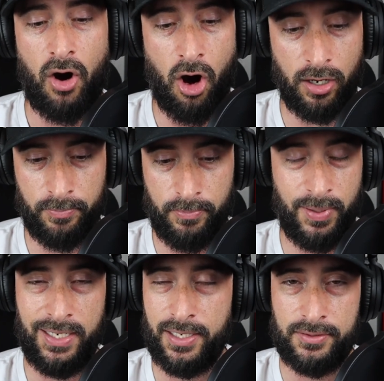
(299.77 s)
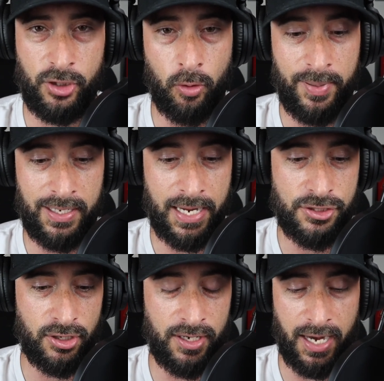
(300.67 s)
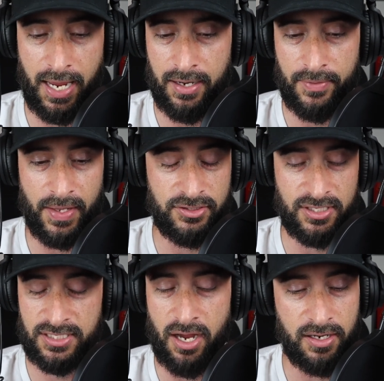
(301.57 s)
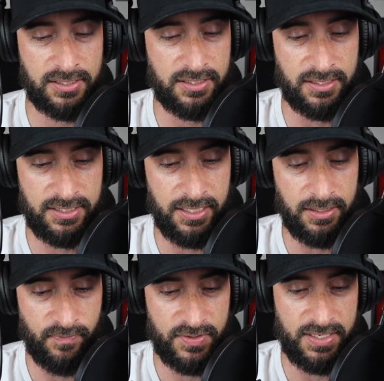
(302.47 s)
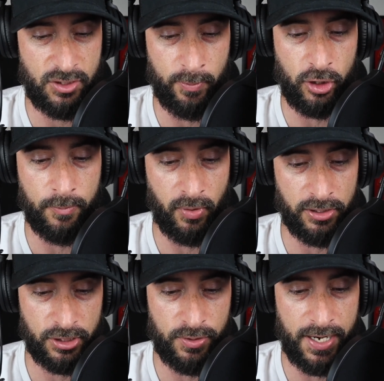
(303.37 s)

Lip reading: are being injured, and it just sucks to see so many good players go